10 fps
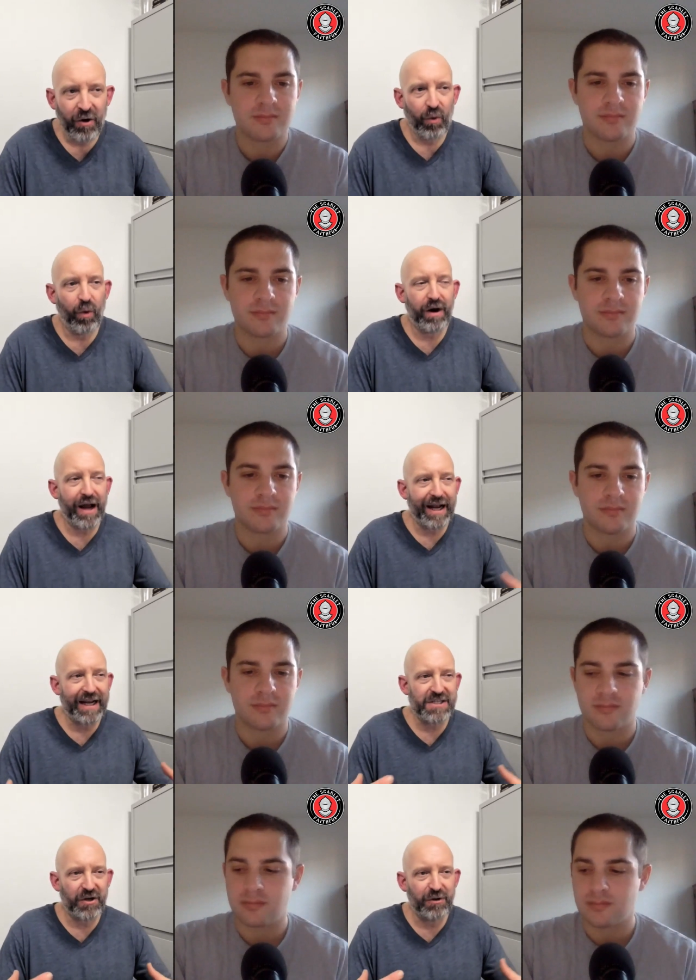Speaker 1: What, I
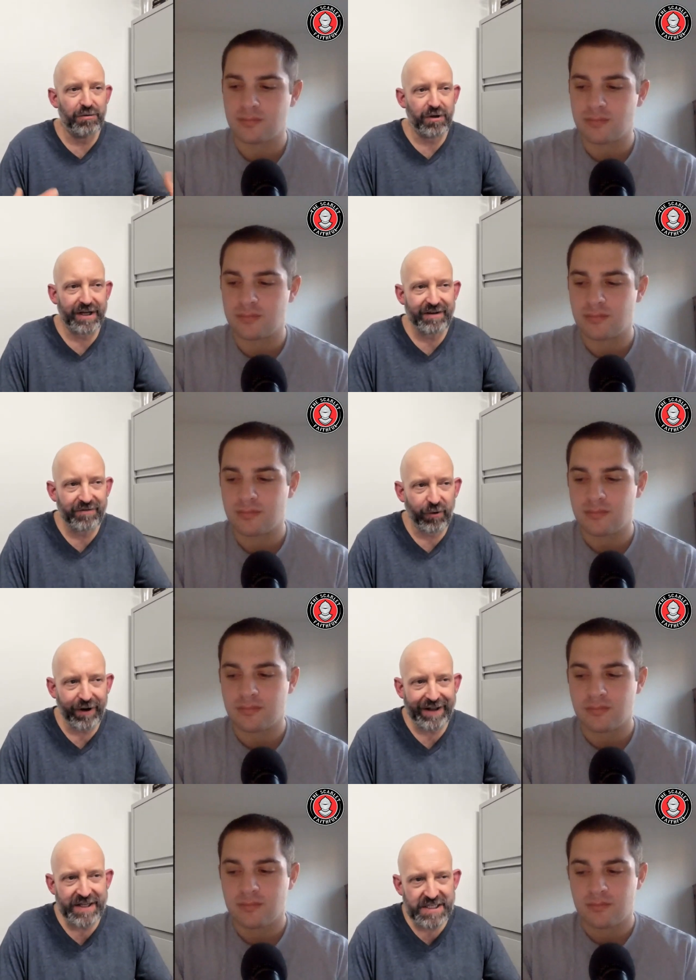guess, are you looking
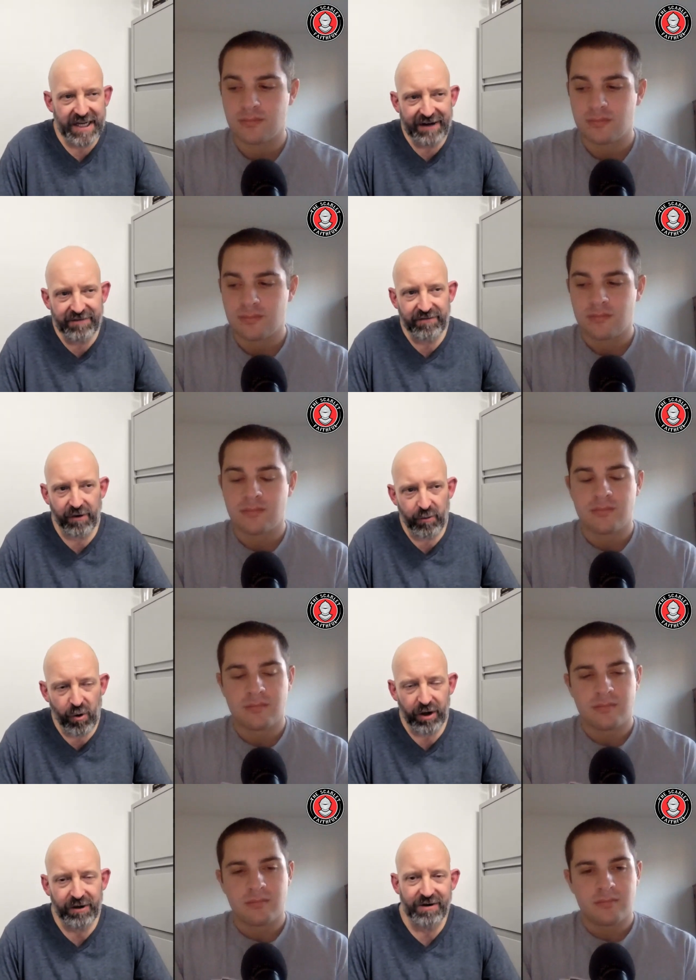for in this game from
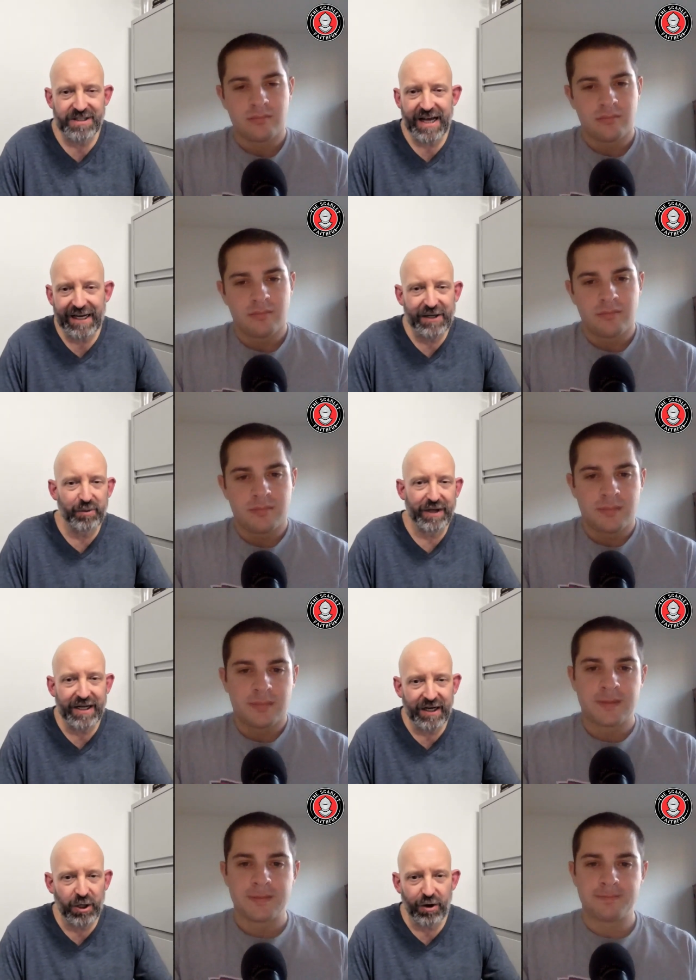Rutgers that could
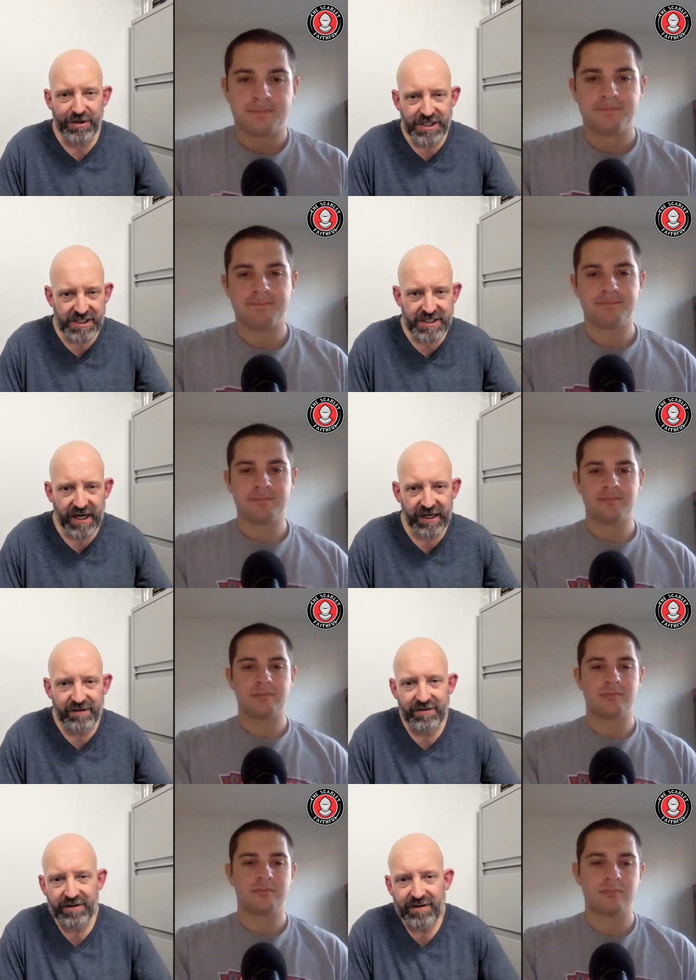be an encouraging sign?
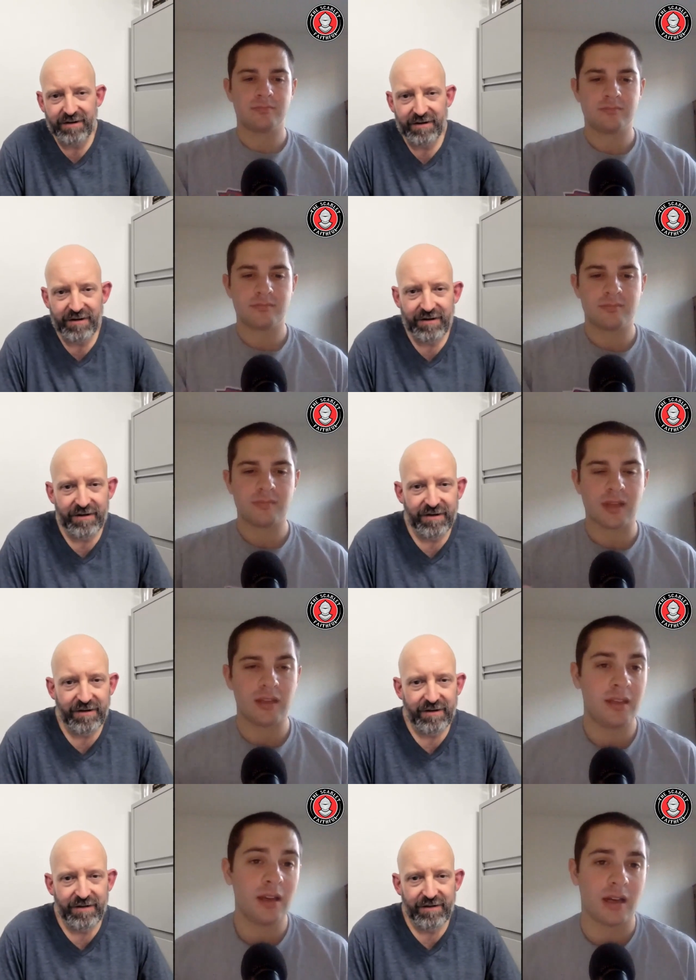
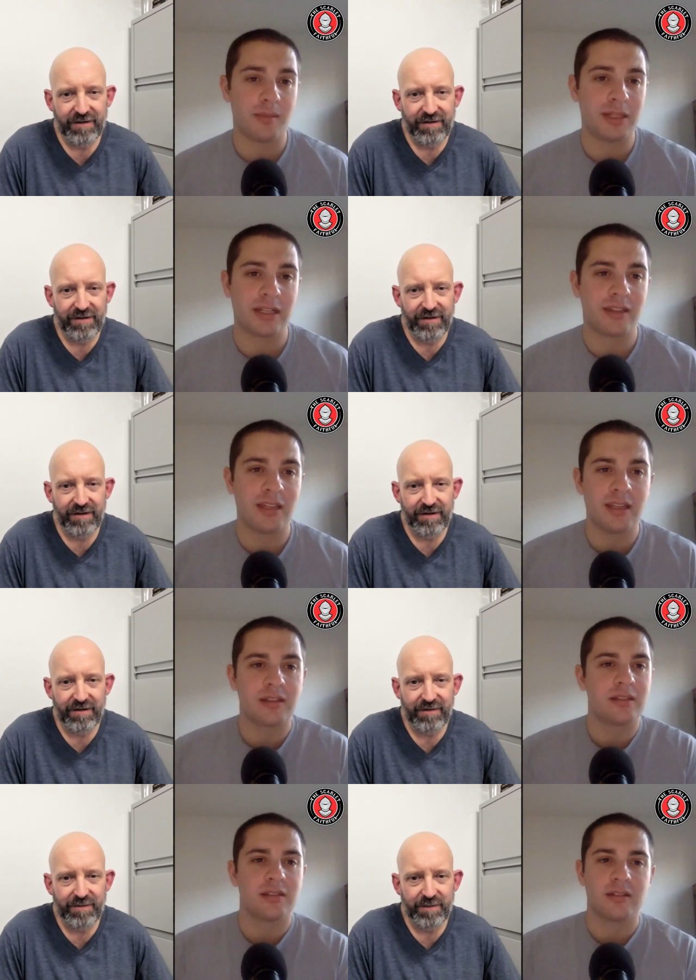
Speaker 2: Yeah. I mean, I
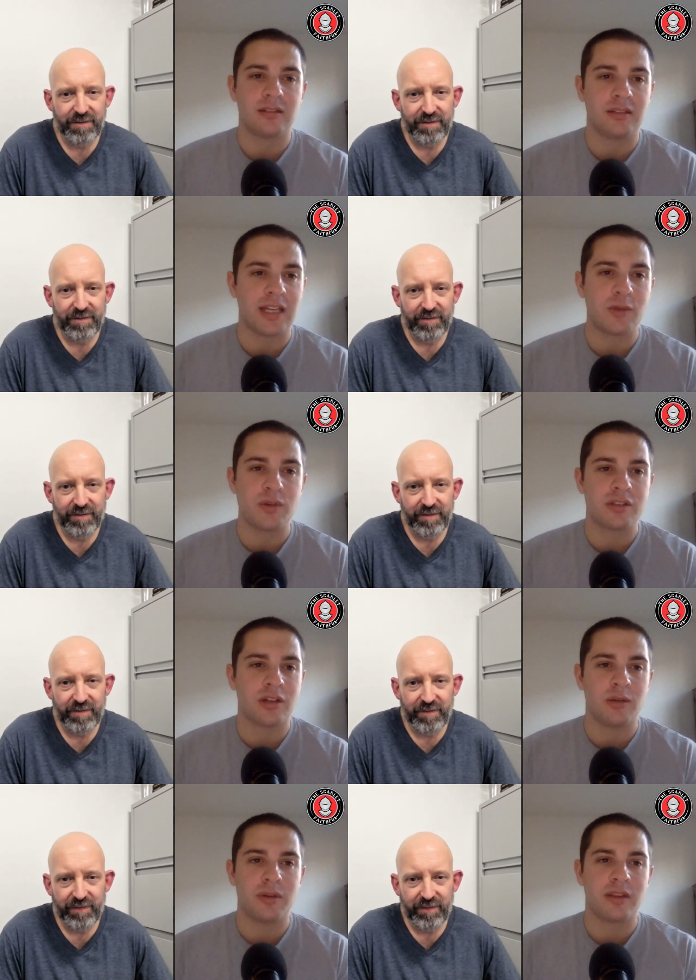think like we
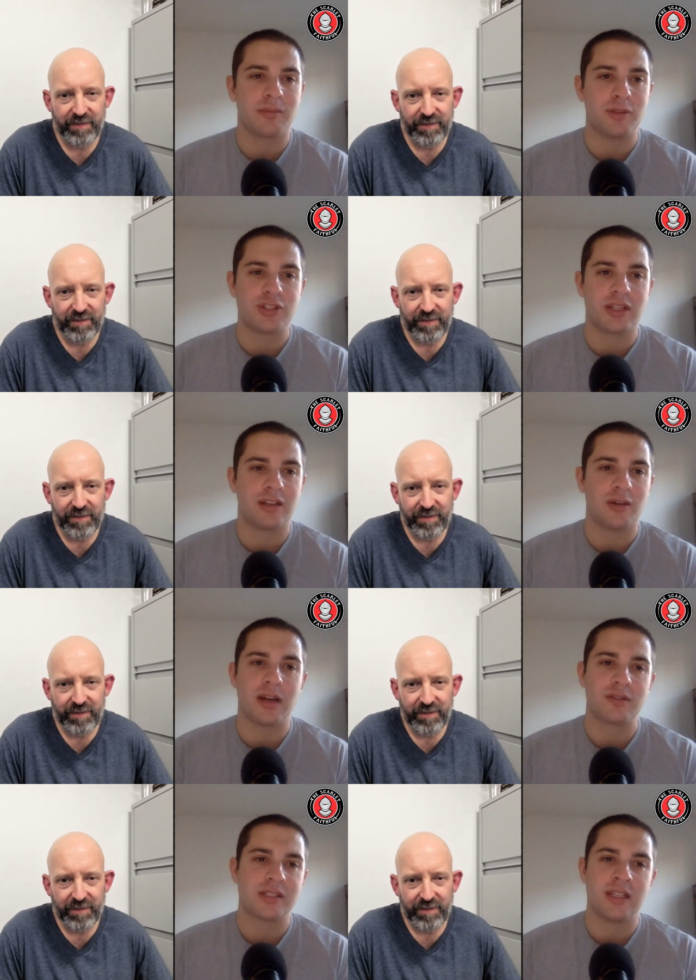saw with Michigan and
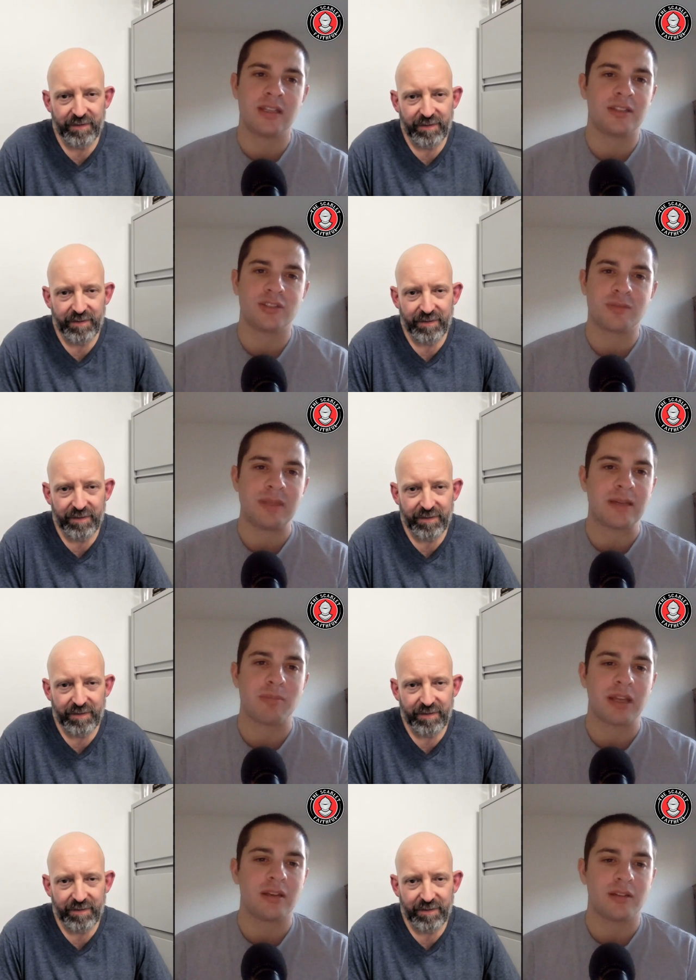Ohio State, just be
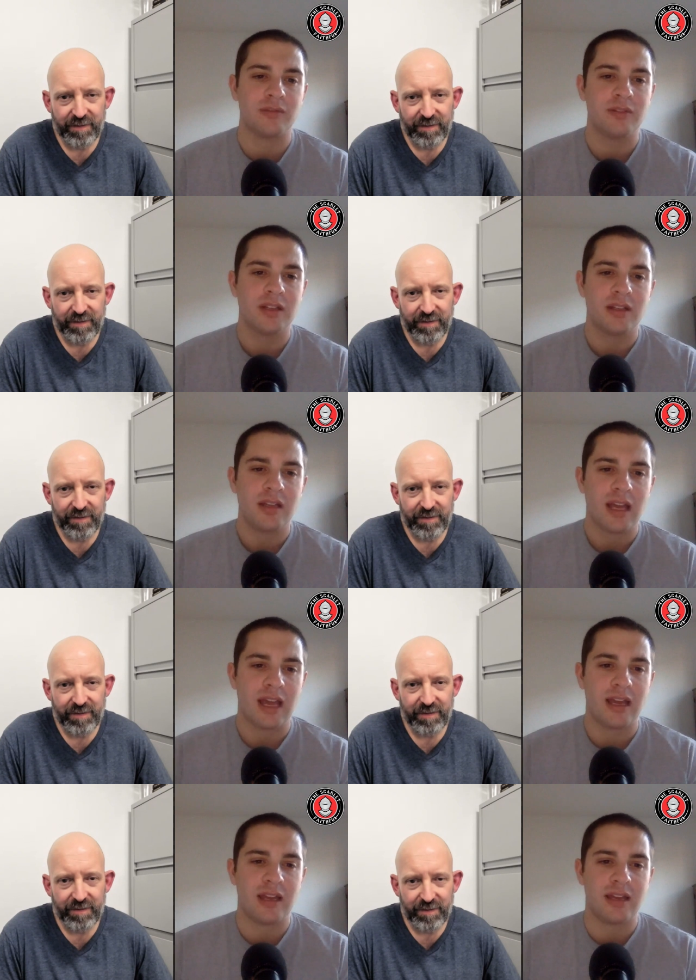competitive.
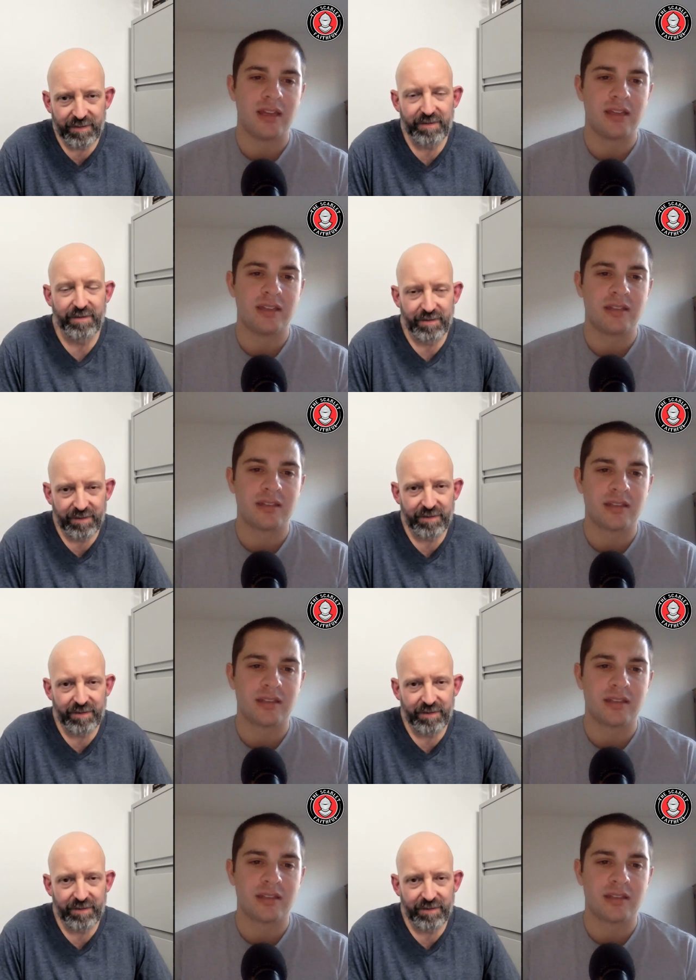And,